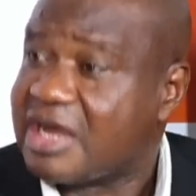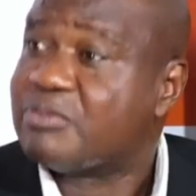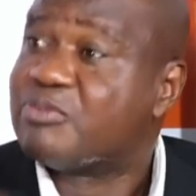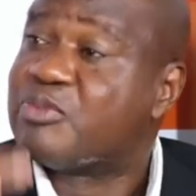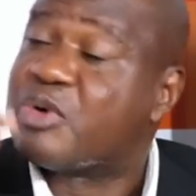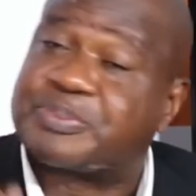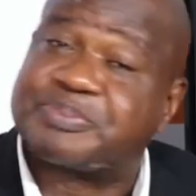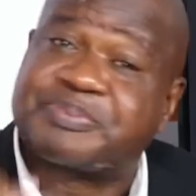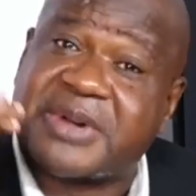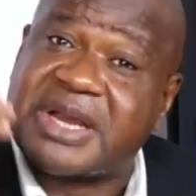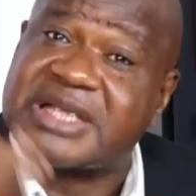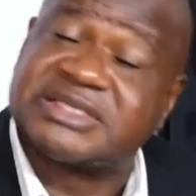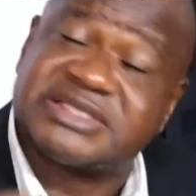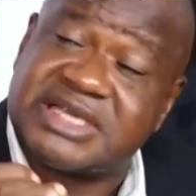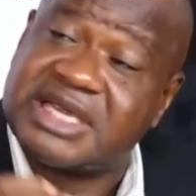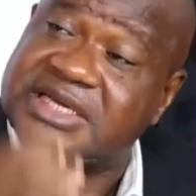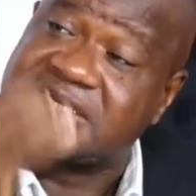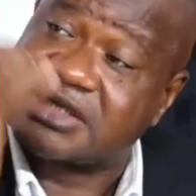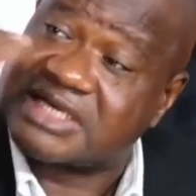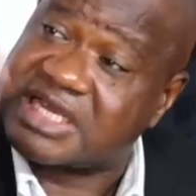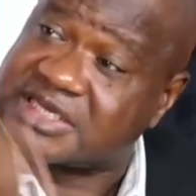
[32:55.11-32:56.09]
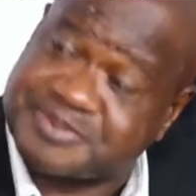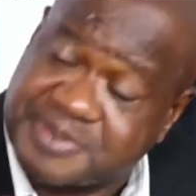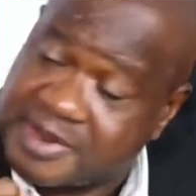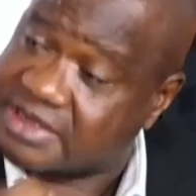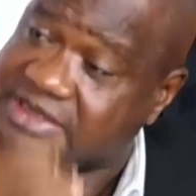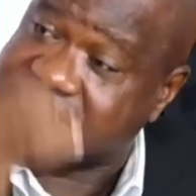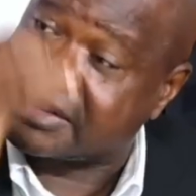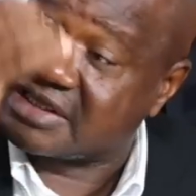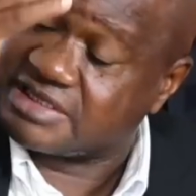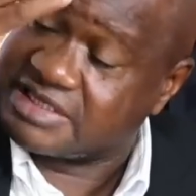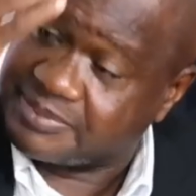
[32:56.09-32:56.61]
But President,
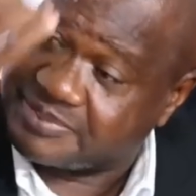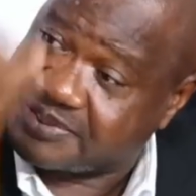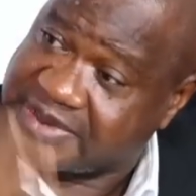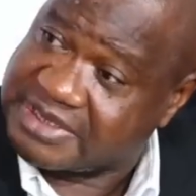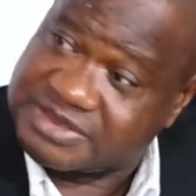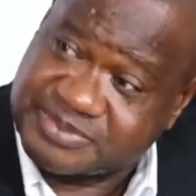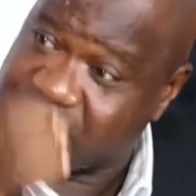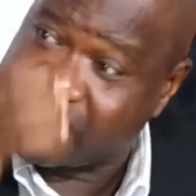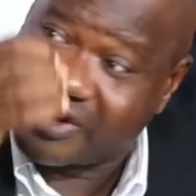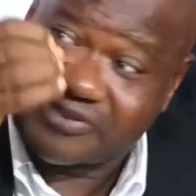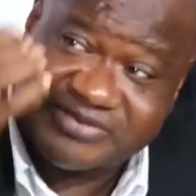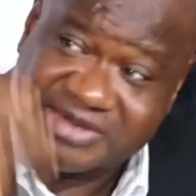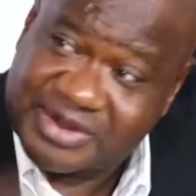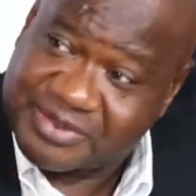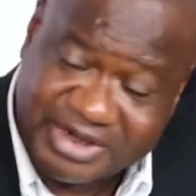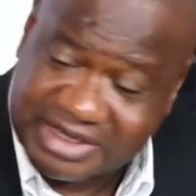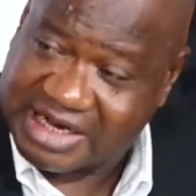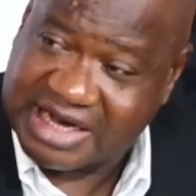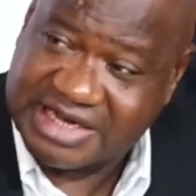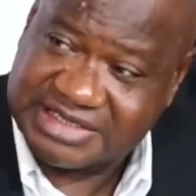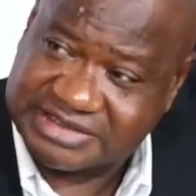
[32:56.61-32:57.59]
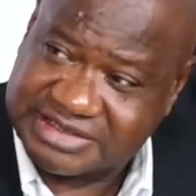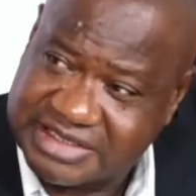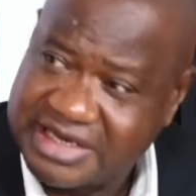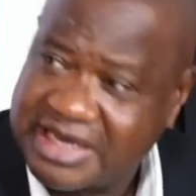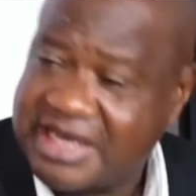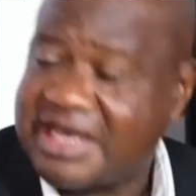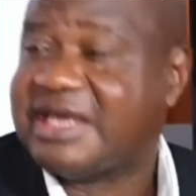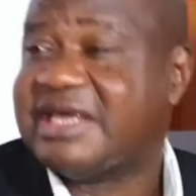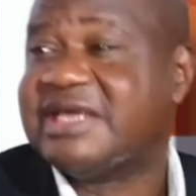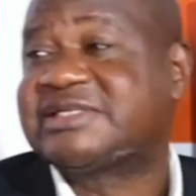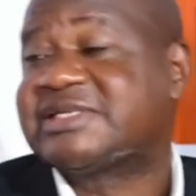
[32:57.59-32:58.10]
respecting the principle of democracy,
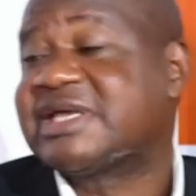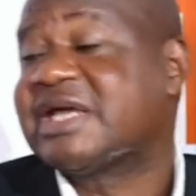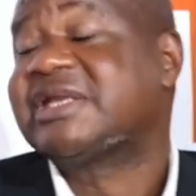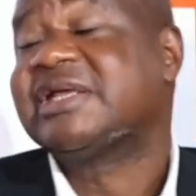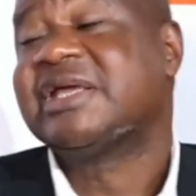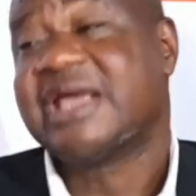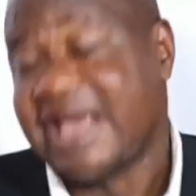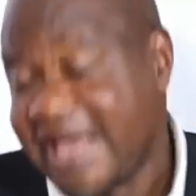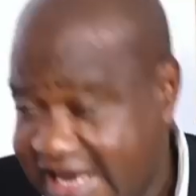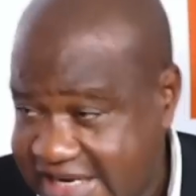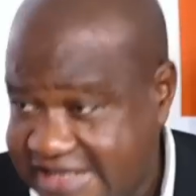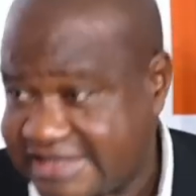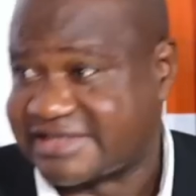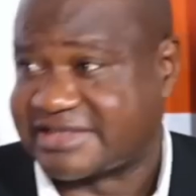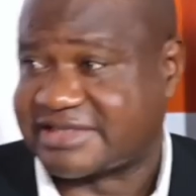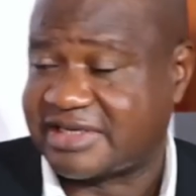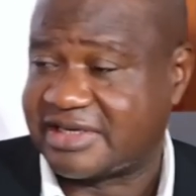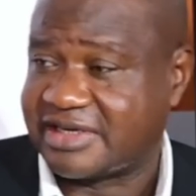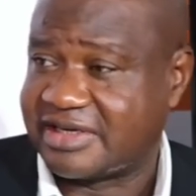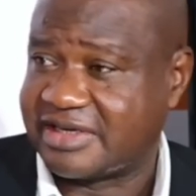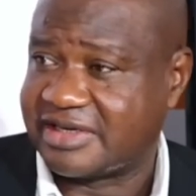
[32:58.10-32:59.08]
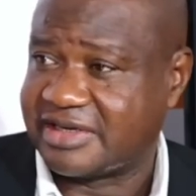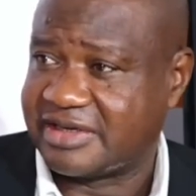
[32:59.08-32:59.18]
he said, hence.